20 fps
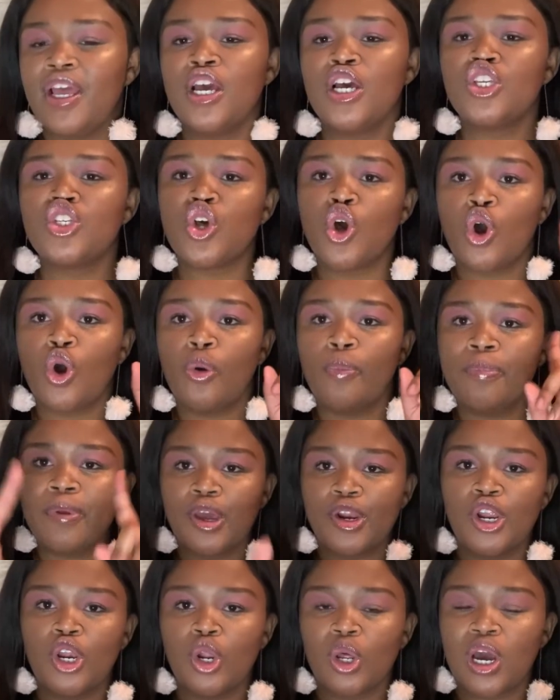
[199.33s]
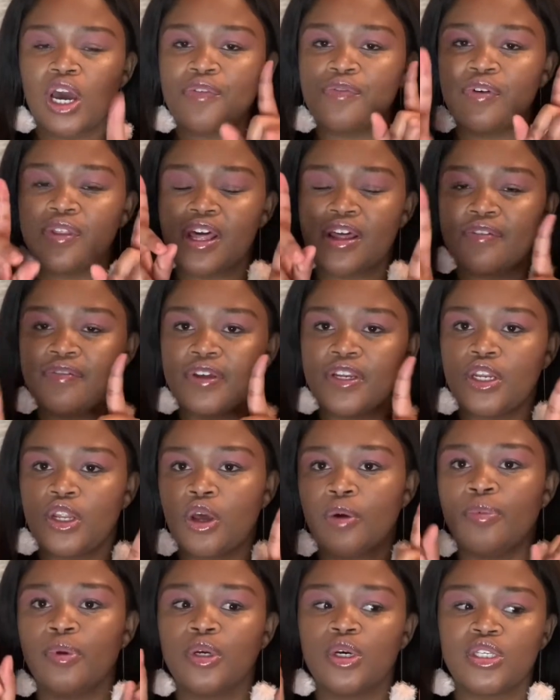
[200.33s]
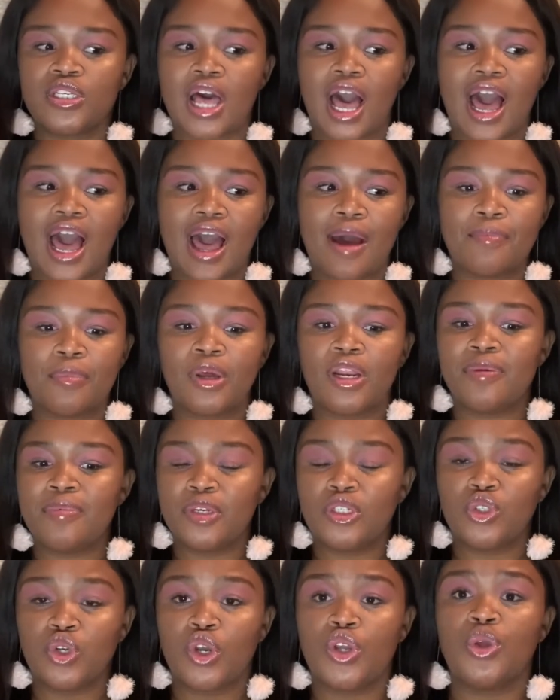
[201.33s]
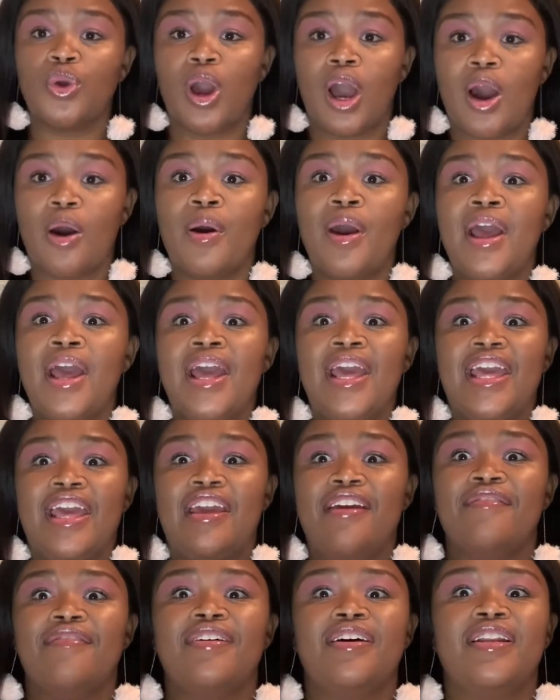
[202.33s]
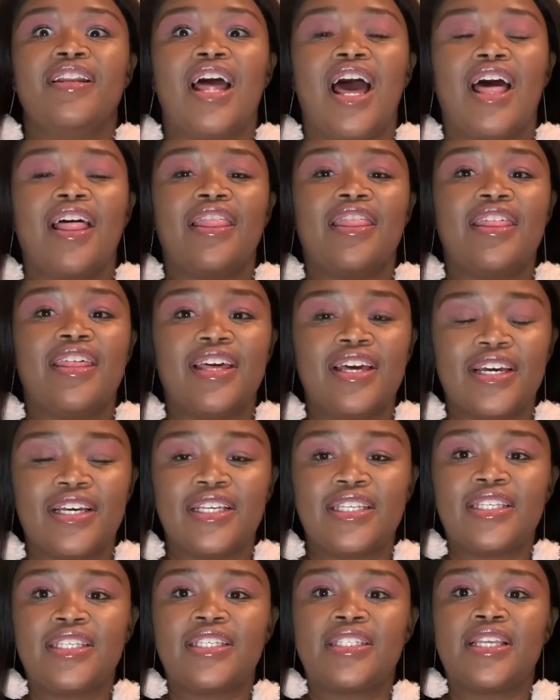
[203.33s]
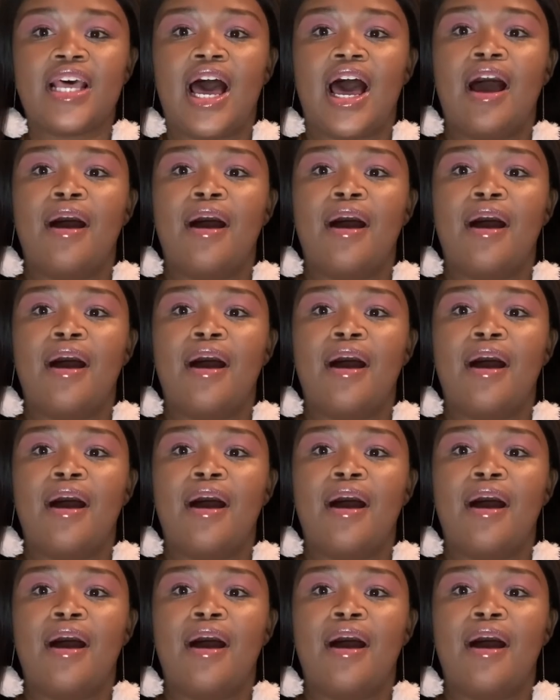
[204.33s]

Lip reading: So be on the lookout for that video, because I'm going to be showing you how even this,